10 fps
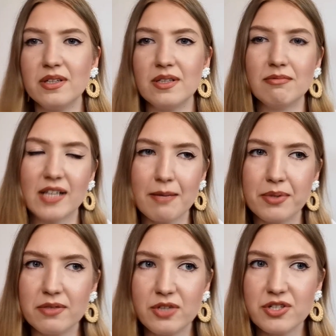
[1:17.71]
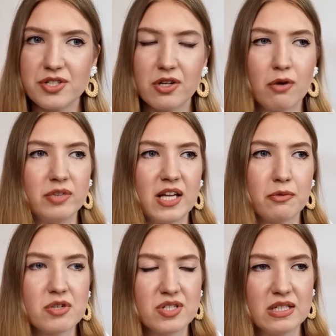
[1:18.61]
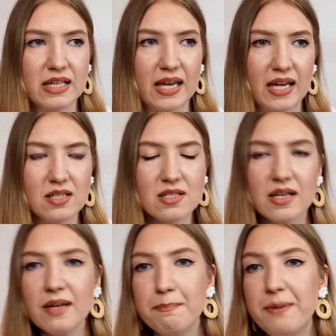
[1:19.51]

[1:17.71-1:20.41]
A couple of years ago, that wasn't the case.